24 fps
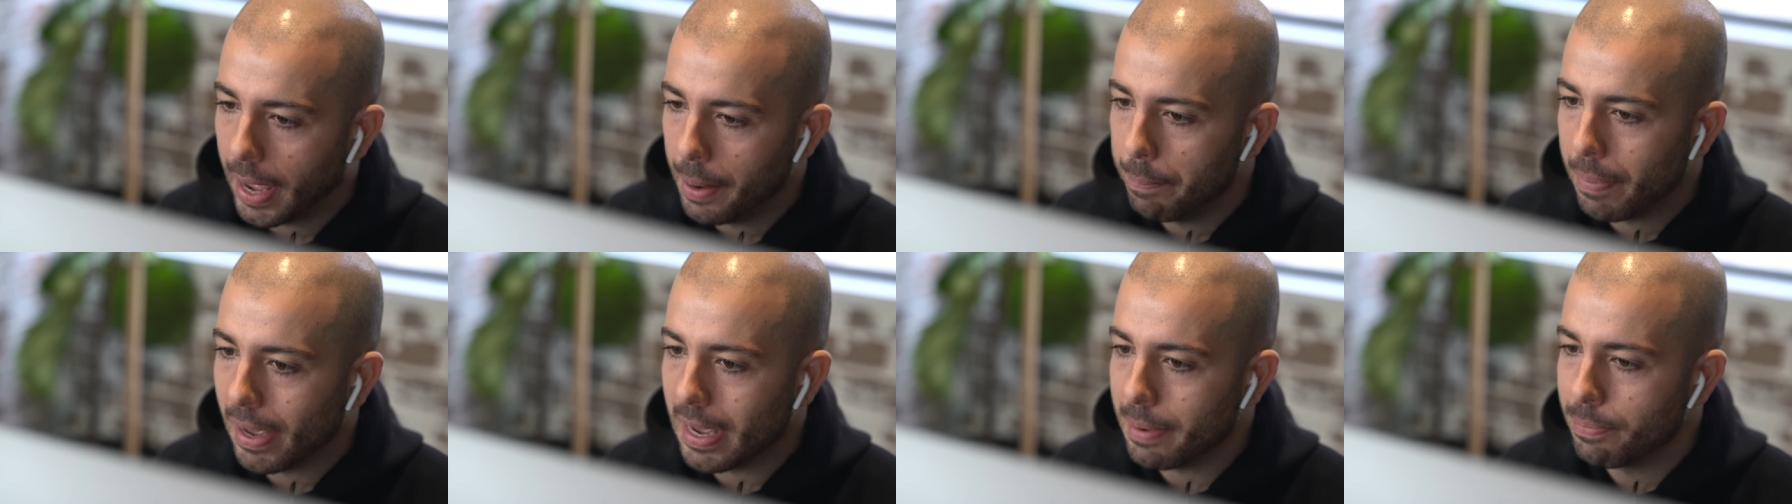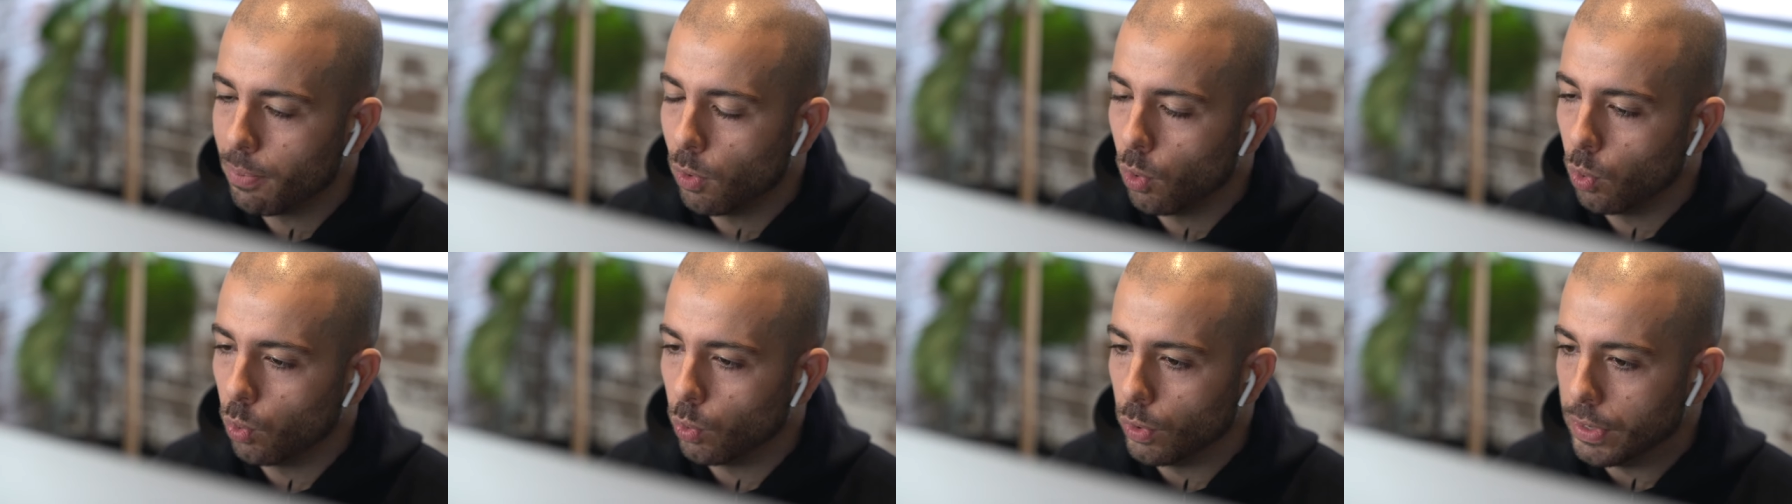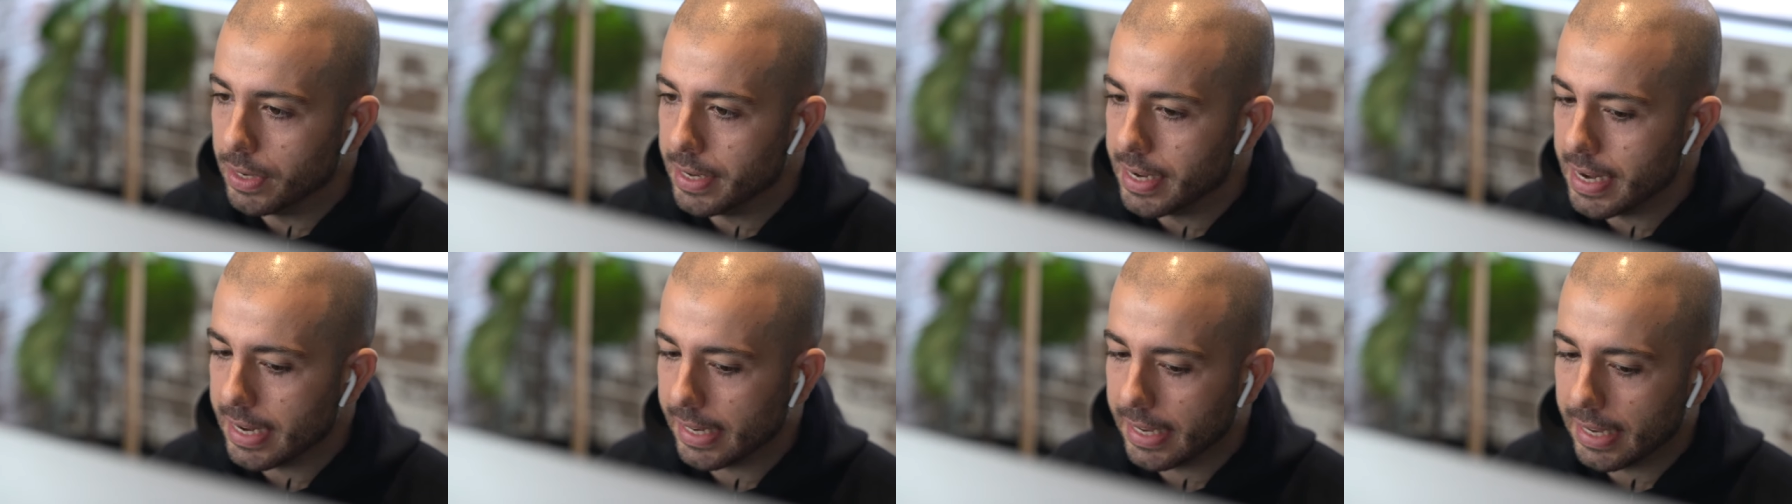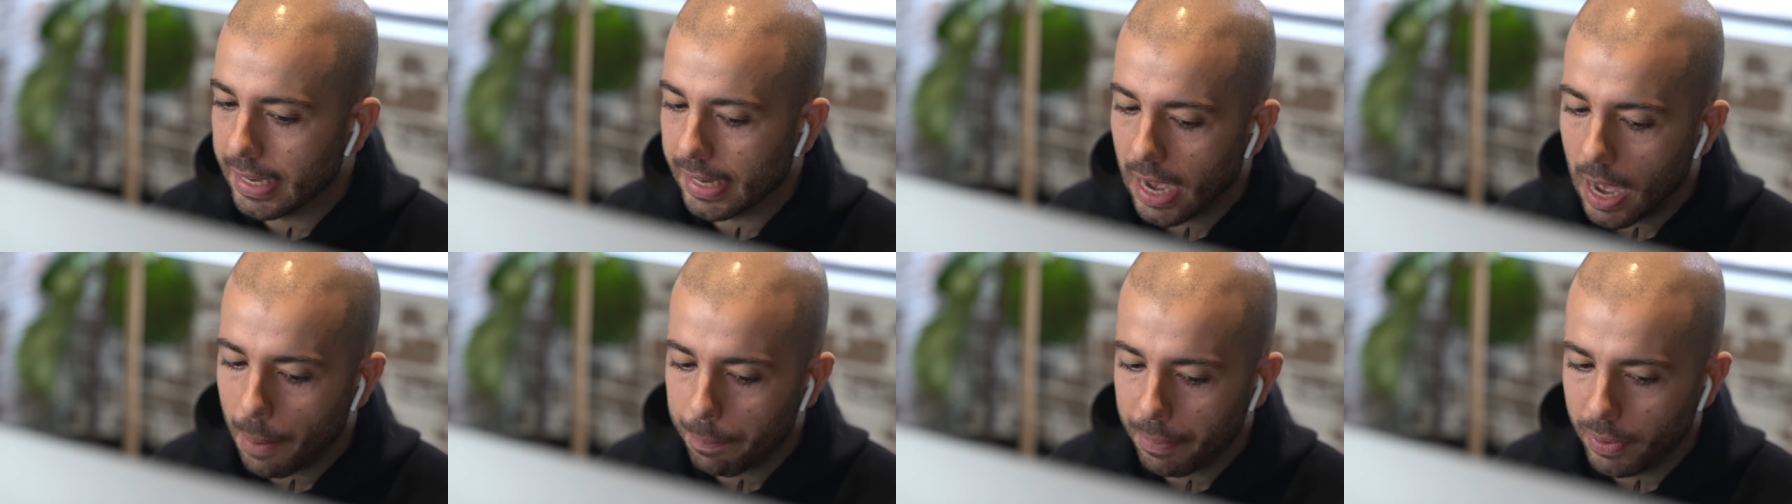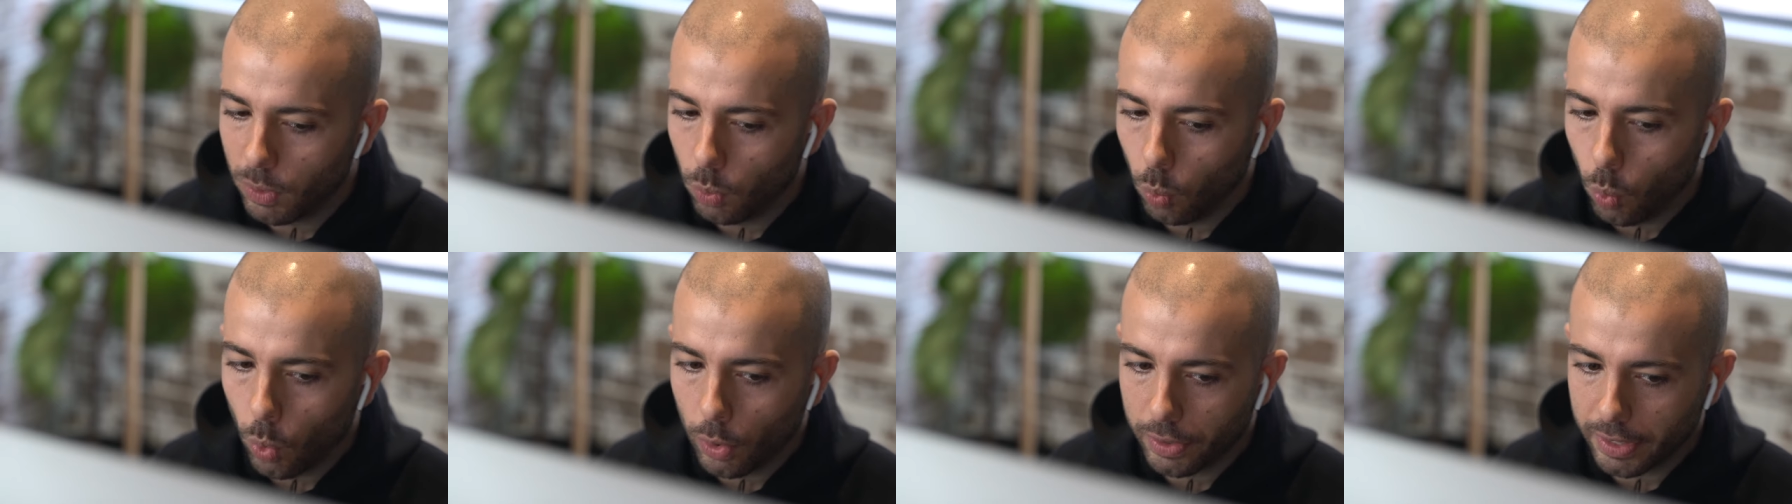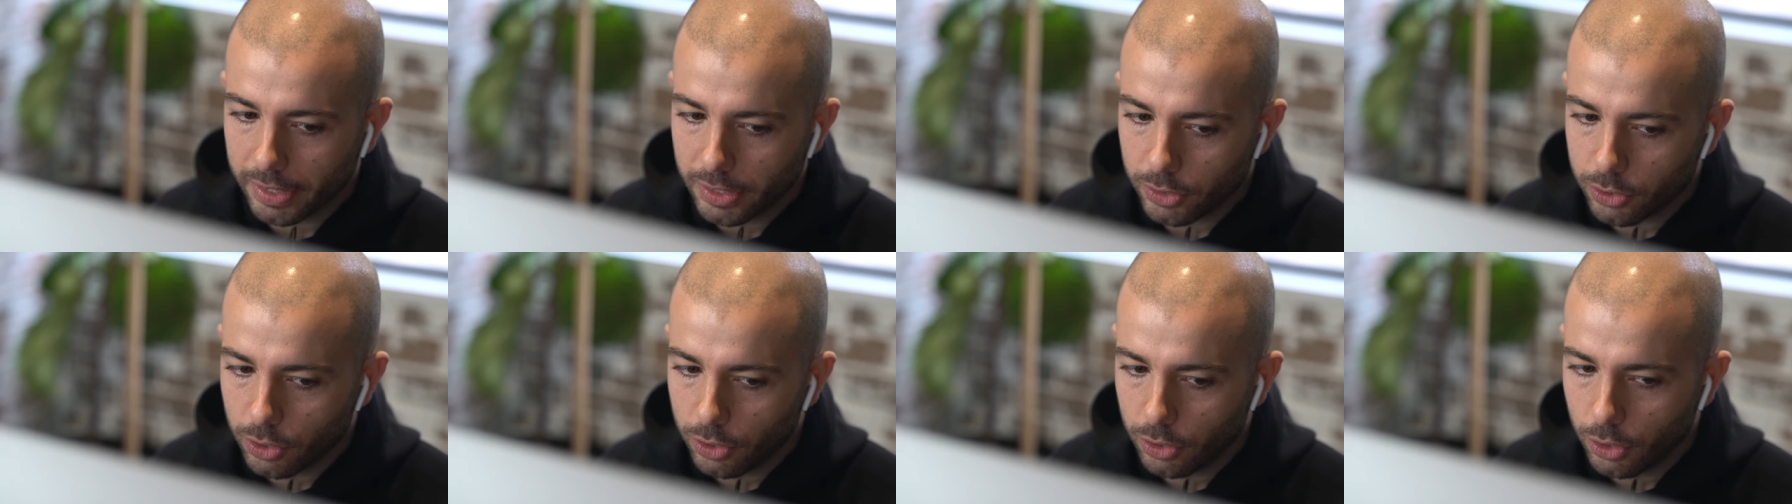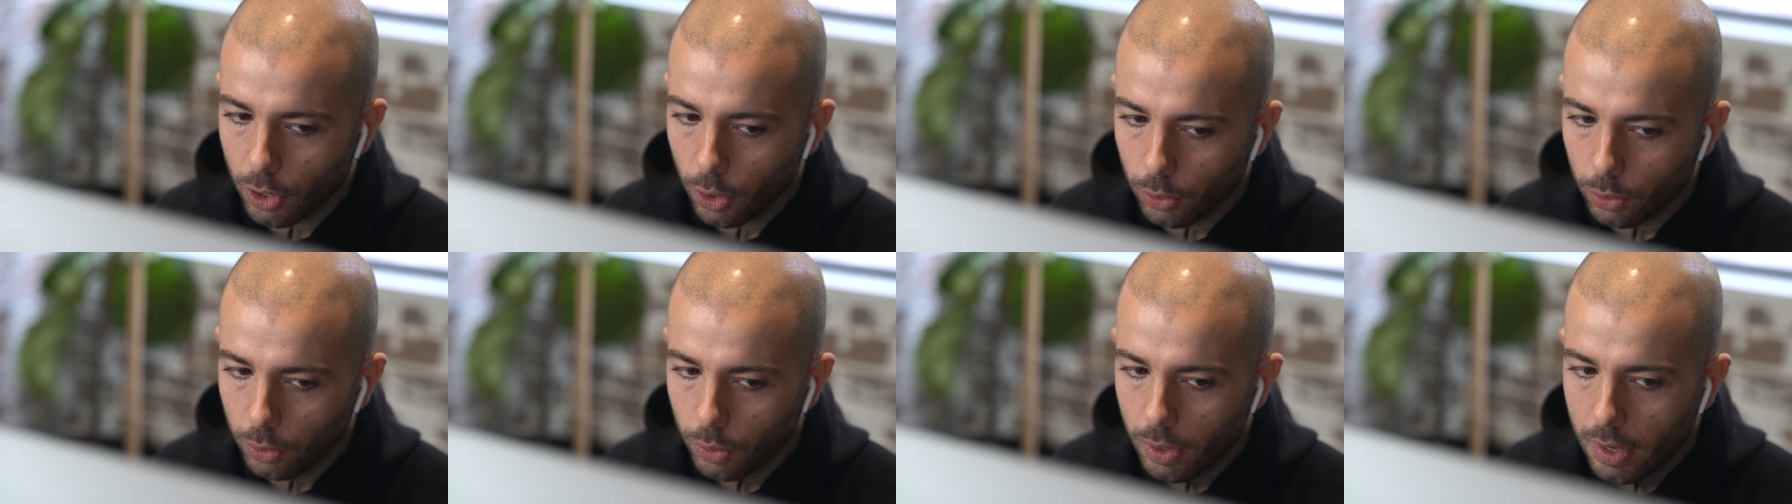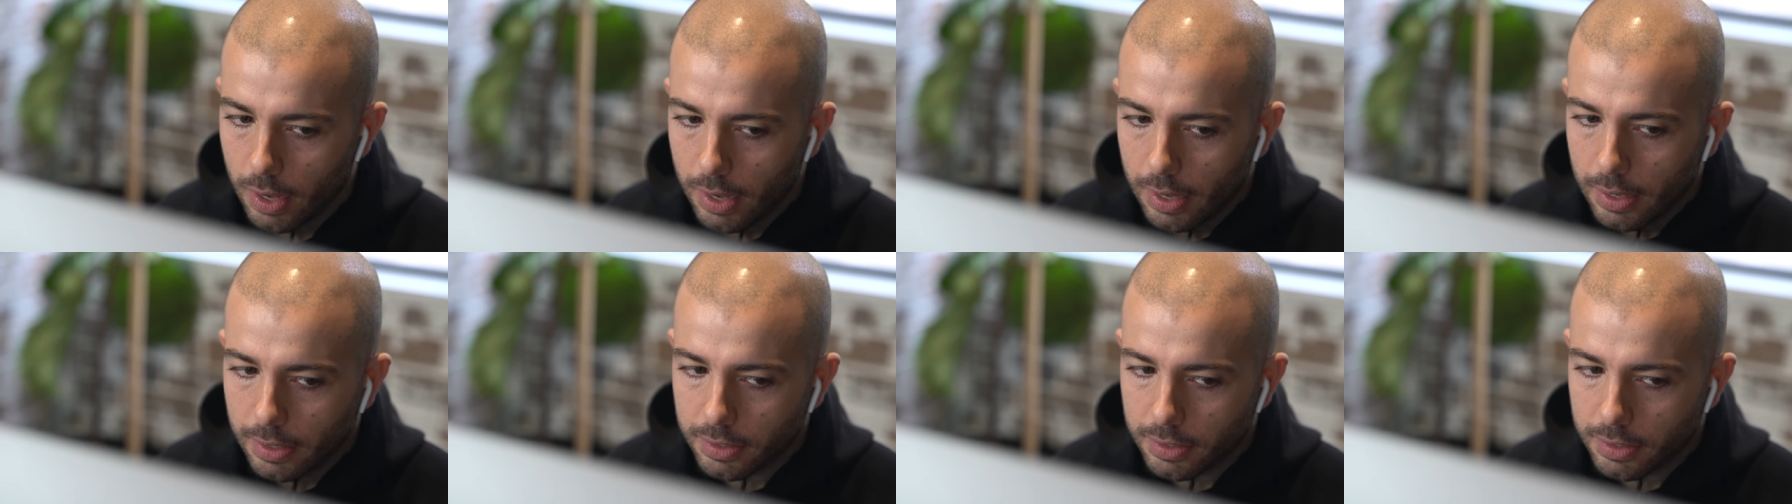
and people digging up and wanting to know